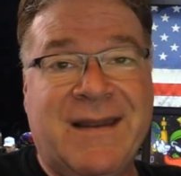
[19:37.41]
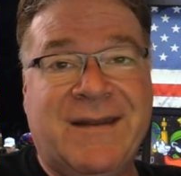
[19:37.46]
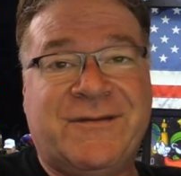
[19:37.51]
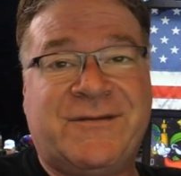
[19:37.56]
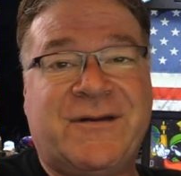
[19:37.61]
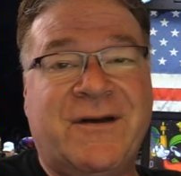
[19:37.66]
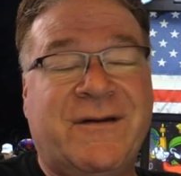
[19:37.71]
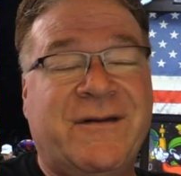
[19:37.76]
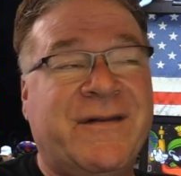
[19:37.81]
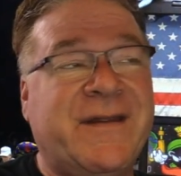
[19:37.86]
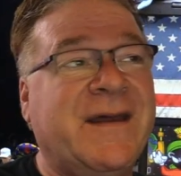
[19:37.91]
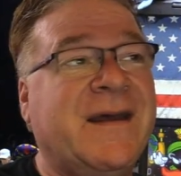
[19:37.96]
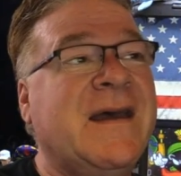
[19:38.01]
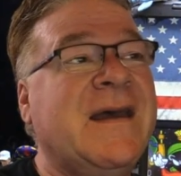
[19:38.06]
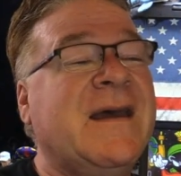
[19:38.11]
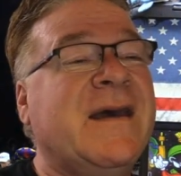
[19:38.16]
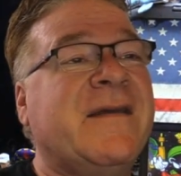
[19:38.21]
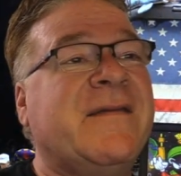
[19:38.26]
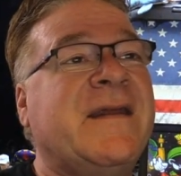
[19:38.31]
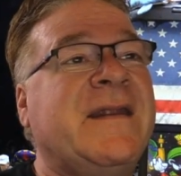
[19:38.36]
So the,
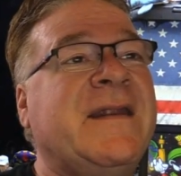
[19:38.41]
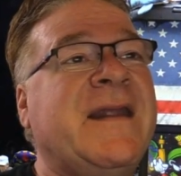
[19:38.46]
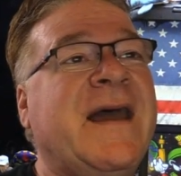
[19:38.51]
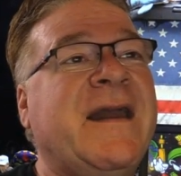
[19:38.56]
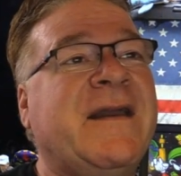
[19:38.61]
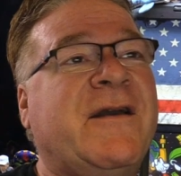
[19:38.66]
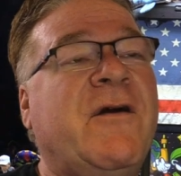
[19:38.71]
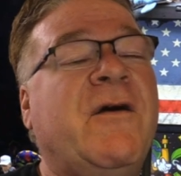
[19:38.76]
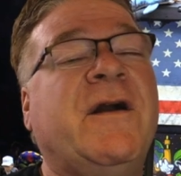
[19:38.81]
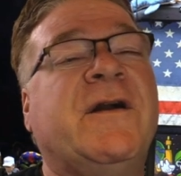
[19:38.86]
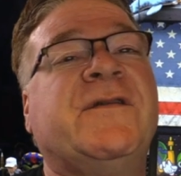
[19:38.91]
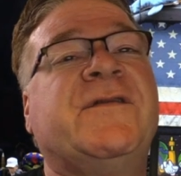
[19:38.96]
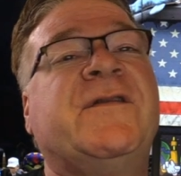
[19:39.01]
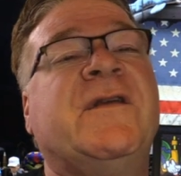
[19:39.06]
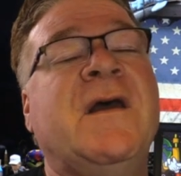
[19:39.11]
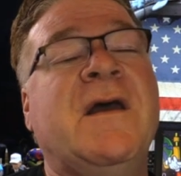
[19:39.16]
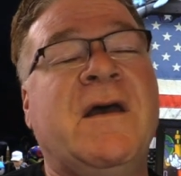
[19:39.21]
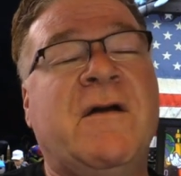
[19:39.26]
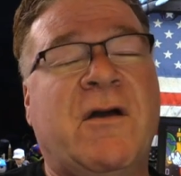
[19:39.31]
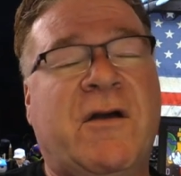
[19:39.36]
the neck
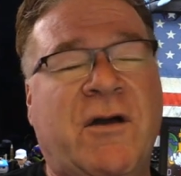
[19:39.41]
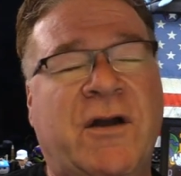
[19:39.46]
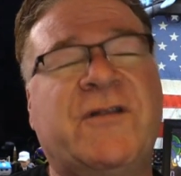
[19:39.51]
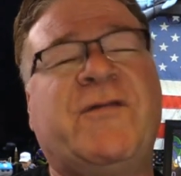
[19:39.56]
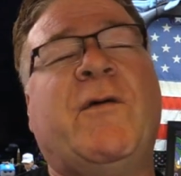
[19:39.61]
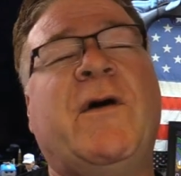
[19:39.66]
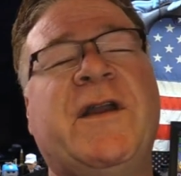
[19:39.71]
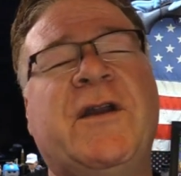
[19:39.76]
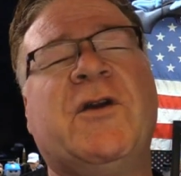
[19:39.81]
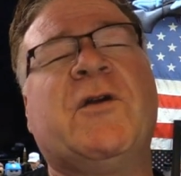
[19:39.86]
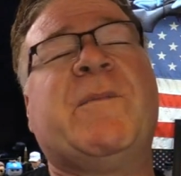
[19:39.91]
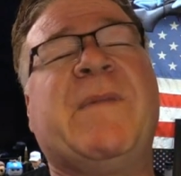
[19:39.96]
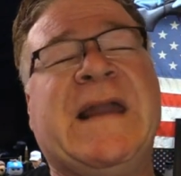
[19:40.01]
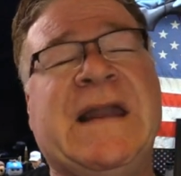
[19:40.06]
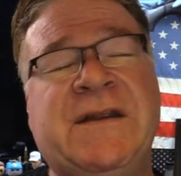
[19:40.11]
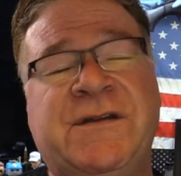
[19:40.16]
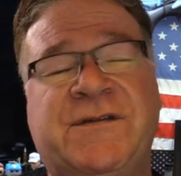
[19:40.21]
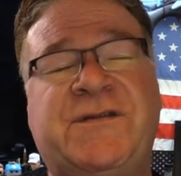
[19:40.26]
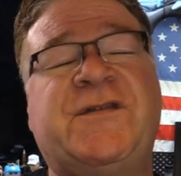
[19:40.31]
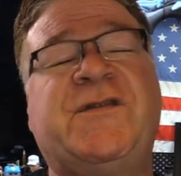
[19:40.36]
course, of course, while you're
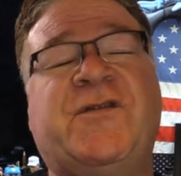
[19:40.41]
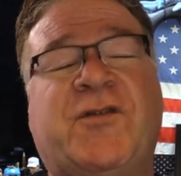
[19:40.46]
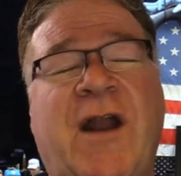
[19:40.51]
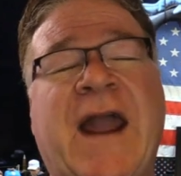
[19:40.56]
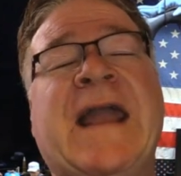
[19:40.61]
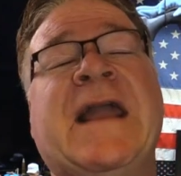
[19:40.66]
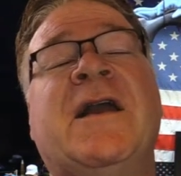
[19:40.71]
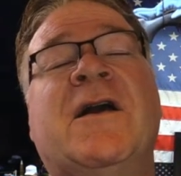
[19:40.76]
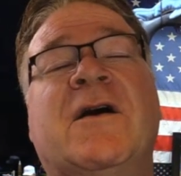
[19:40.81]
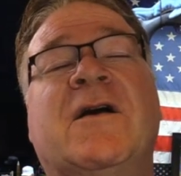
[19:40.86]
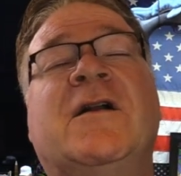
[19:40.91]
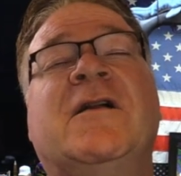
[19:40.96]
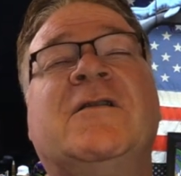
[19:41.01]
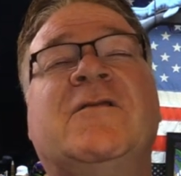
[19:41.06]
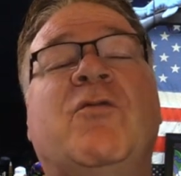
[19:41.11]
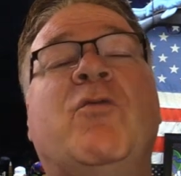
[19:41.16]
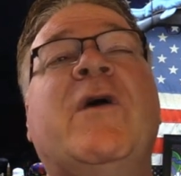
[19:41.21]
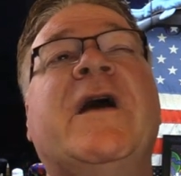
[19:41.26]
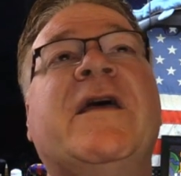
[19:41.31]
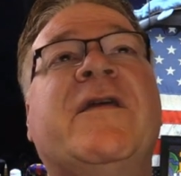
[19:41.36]
being
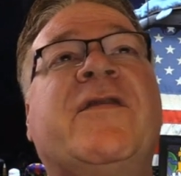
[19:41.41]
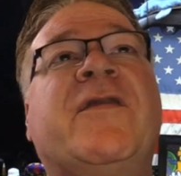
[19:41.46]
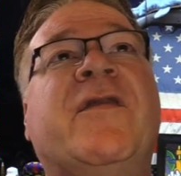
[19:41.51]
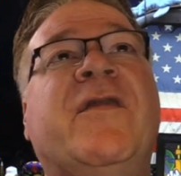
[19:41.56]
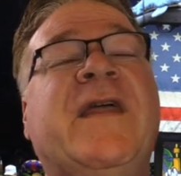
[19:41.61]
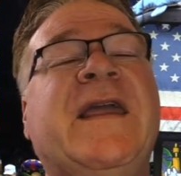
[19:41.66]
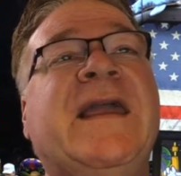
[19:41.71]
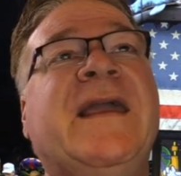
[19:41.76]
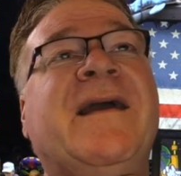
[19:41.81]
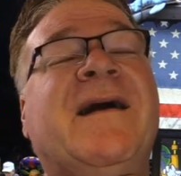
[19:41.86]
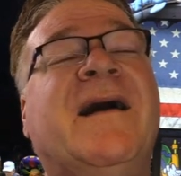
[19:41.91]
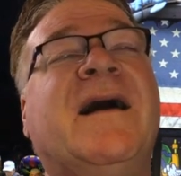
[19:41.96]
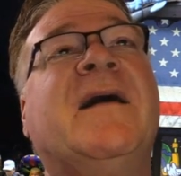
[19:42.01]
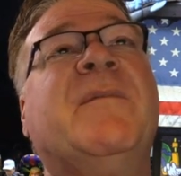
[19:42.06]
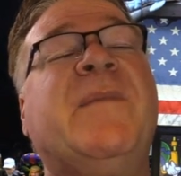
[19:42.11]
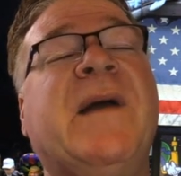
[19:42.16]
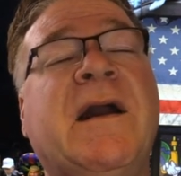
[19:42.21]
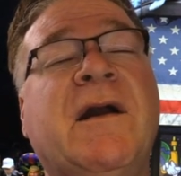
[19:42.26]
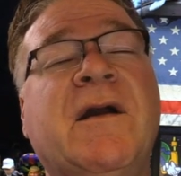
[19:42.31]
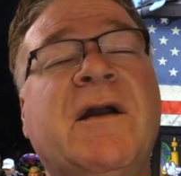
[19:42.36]
strangled with the
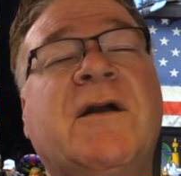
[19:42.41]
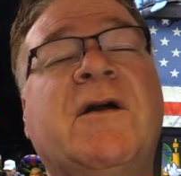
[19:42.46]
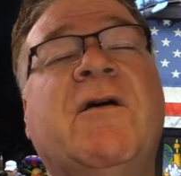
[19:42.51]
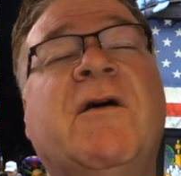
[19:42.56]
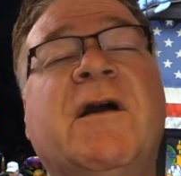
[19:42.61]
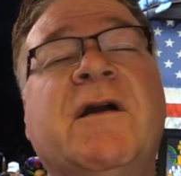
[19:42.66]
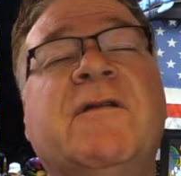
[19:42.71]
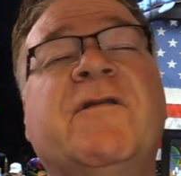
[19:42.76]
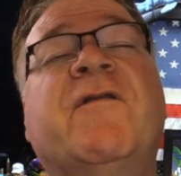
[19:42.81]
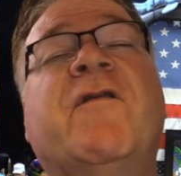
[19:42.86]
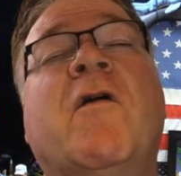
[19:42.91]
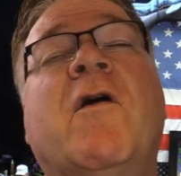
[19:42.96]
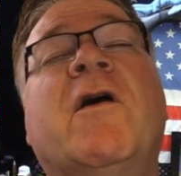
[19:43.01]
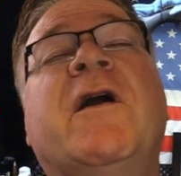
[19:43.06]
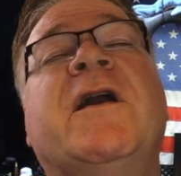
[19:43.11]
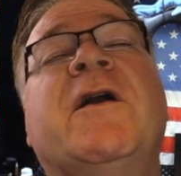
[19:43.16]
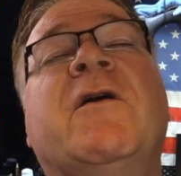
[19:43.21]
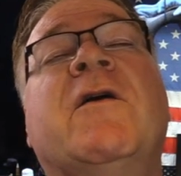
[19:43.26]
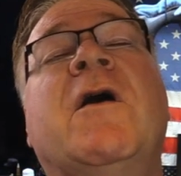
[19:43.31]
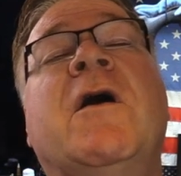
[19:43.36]
uh, paracord
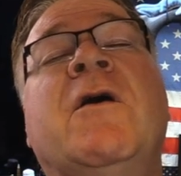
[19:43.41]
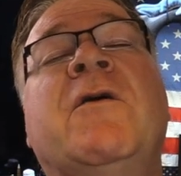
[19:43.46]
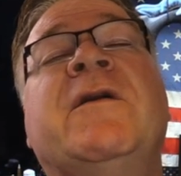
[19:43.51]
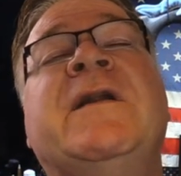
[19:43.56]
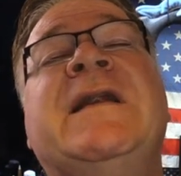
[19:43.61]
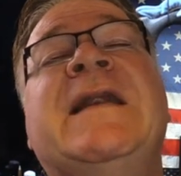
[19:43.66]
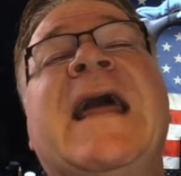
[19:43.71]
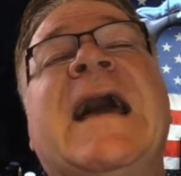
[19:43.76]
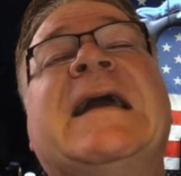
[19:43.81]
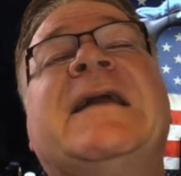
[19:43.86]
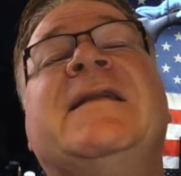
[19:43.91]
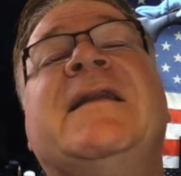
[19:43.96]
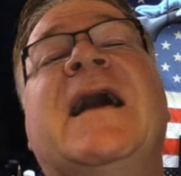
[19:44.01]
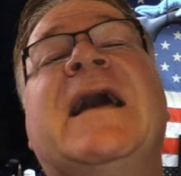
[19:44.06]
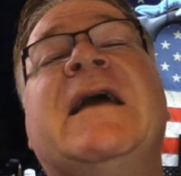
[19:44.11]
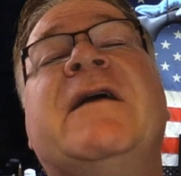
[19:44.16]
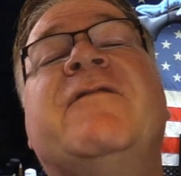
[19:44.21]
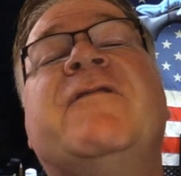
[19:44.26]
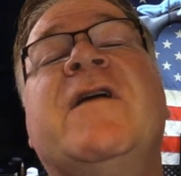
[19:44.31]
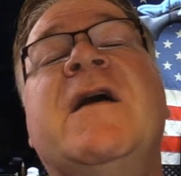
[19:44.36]
for your own neck
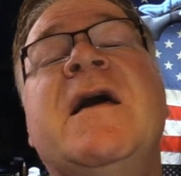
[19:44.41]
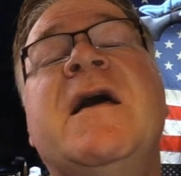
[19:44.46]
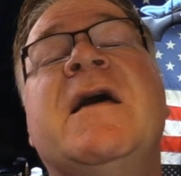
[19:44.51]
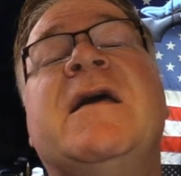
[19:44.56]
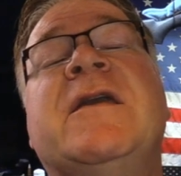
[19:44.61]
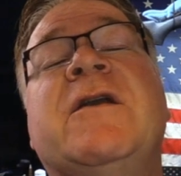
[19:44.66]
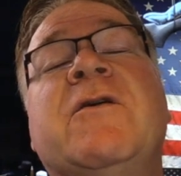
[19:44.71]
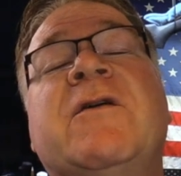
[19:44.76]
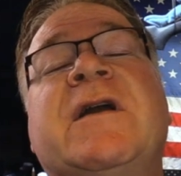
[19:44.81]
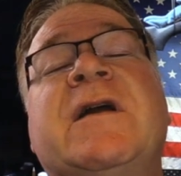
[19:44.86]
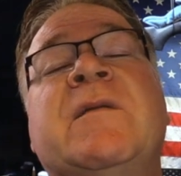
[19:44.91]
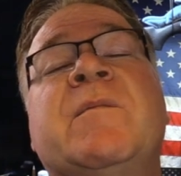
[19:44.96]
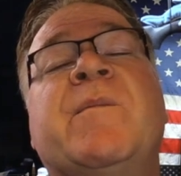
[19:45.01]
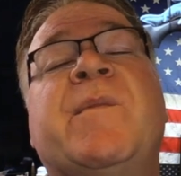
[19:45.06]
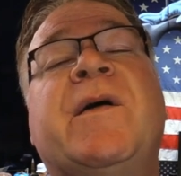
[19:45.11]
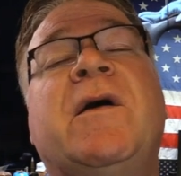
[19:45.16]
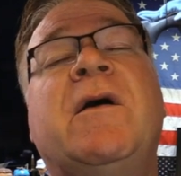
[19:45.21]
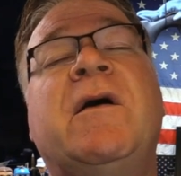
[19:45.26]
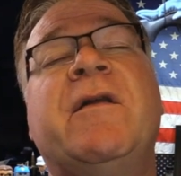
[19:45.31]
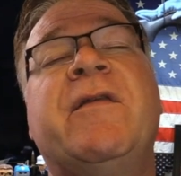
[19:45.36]
knife, you can
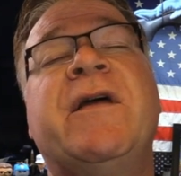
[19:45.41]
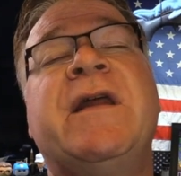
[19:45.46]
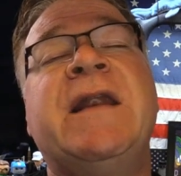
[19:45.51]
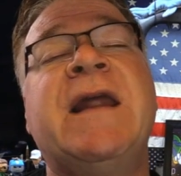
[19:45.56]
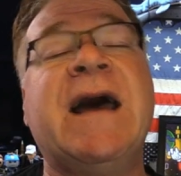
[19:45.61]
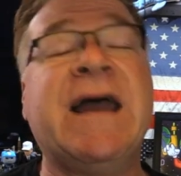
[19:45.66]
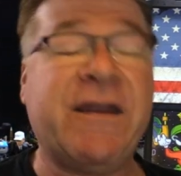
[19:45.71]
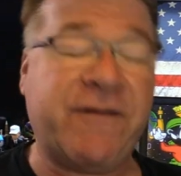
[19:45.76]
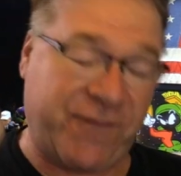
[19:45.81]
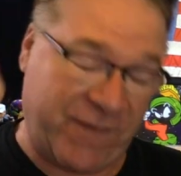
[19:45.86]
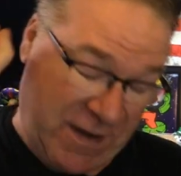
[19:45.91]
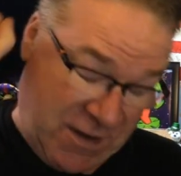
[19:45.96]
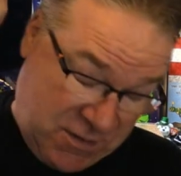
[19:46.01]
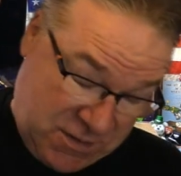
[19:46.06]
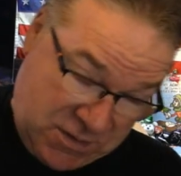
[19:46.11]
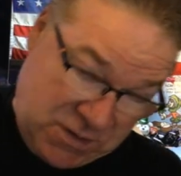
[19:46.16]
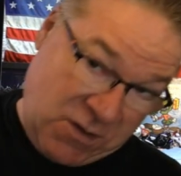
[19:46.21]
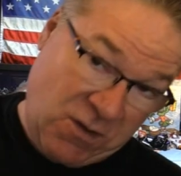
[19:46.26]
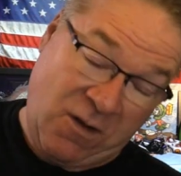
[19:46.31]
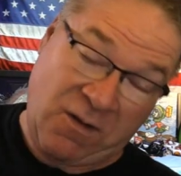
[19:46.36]
pull the knife
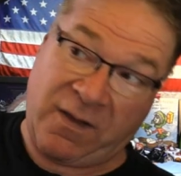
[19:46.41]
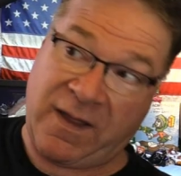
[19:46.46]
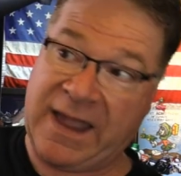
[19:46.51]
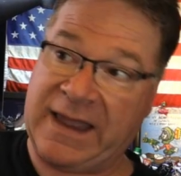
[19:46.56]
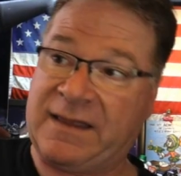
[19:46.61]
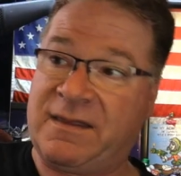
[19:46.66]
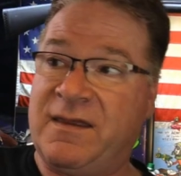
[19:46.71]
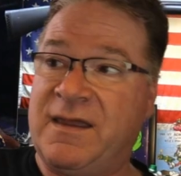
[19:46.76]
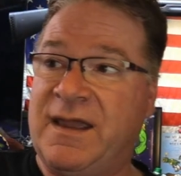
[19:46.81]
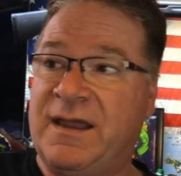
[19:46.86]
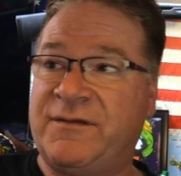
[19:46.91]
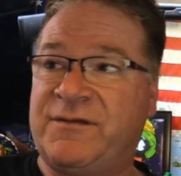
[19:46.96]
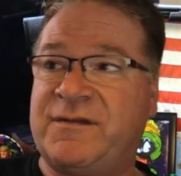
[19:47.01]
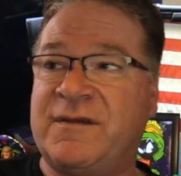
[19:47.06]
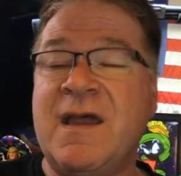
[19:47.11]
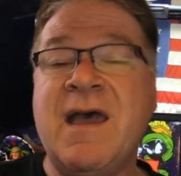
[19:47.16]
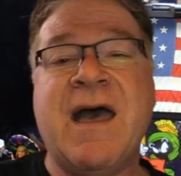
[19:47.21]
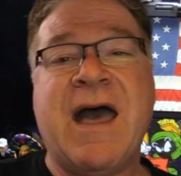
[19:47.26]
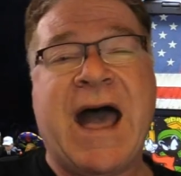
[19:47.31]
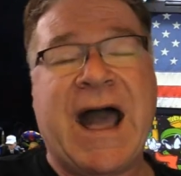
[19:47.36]
out and go like this.